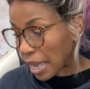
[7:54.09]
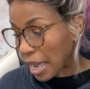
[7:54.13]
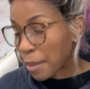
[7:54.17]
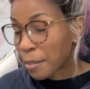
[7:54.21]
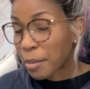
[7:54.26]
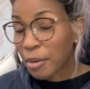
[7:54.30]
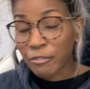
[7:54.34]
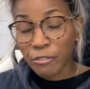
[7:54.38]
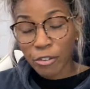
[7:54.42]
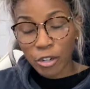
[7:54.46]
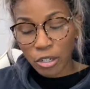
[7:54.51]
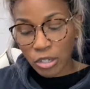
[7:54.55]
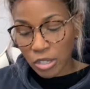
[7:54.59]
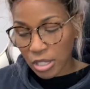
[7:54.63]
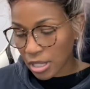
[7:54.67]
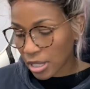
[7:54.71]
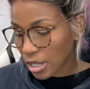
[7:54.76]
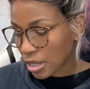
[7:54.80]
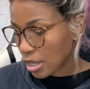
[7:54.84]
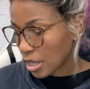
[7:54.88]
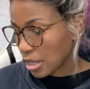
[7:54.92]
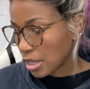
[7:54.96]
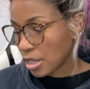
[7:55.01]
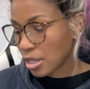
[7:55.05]
But first
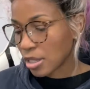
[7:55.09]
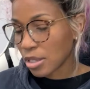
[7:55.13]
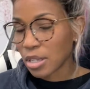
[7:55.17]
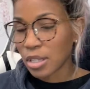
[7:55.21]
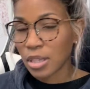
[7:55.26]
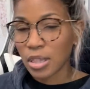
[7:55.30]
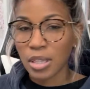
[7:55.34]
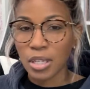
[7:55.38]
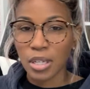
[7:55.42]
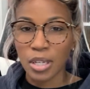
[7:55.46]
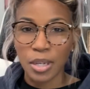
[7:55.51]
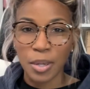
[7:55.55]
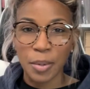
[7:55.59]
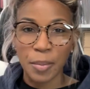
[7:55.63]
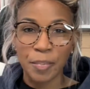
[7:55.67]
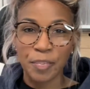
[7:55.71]
let's look at the